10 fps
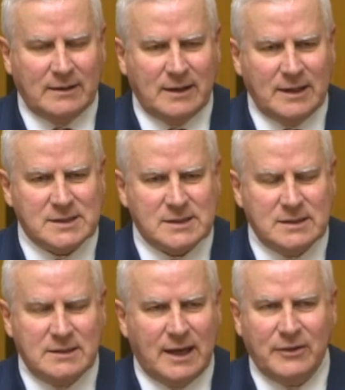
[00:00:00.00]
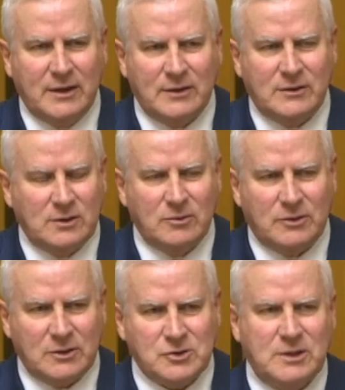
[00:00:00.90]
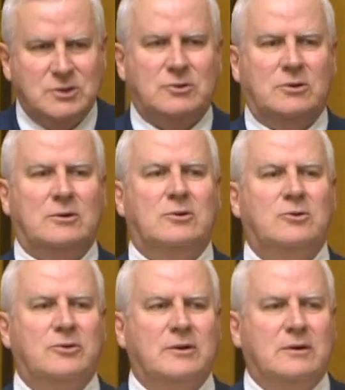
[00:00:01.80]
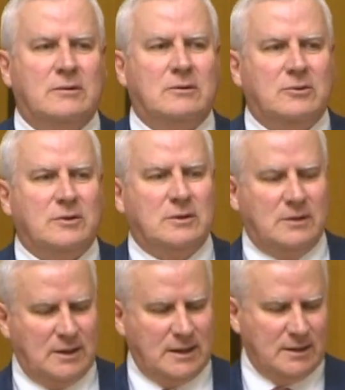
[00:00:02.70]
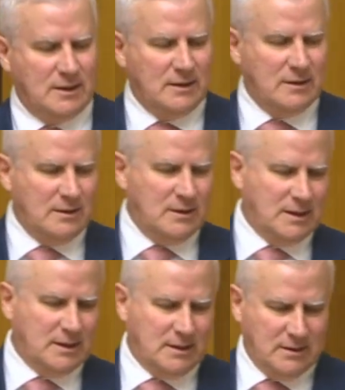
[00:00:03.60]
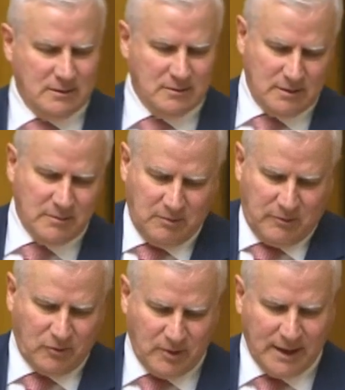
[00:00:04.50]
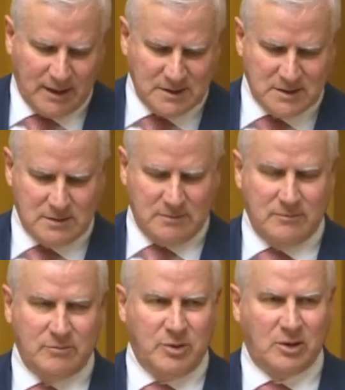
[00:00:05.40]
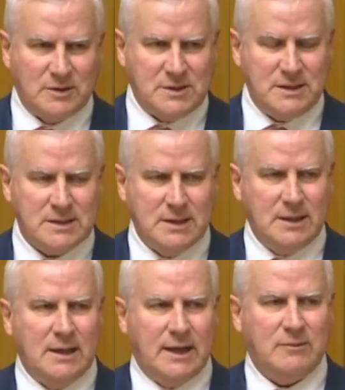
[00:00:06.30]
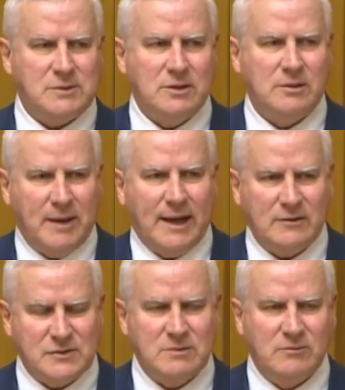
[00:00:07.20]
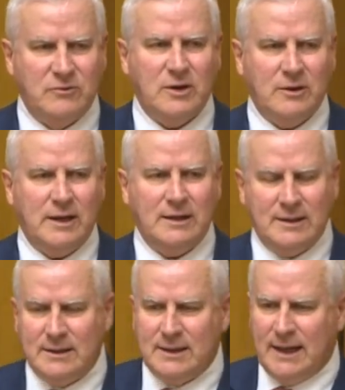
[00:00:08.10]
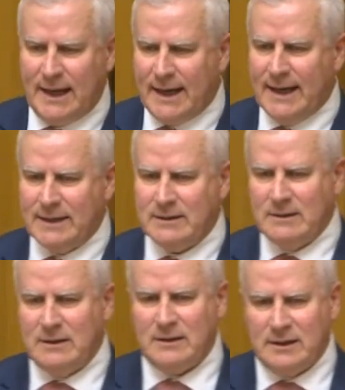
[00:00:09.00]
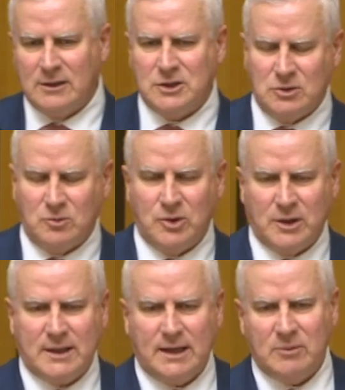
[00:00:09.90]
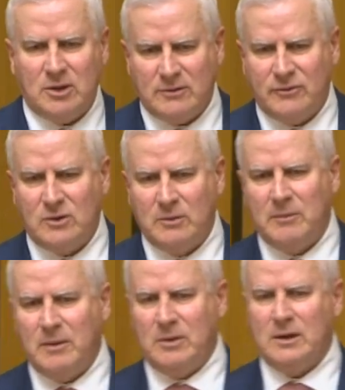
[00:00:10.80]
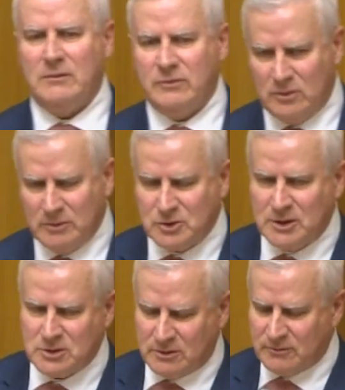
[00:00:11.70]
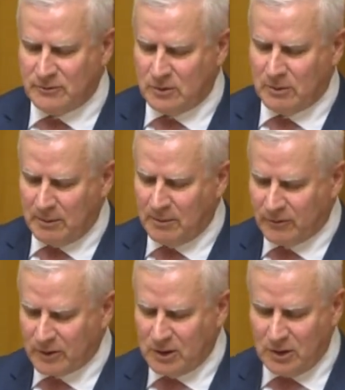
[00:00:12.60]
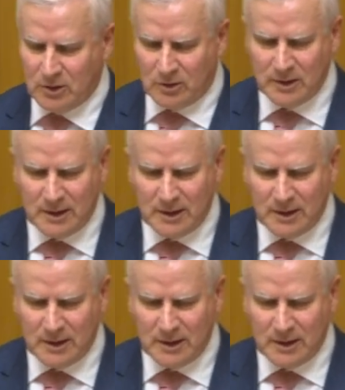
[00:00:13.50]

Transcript: it's nothing to do with the Treasurer or the member for Rankin's policies. It was on the back of some very hard and diligent work done by the former Treasurer, former member for Kooyong,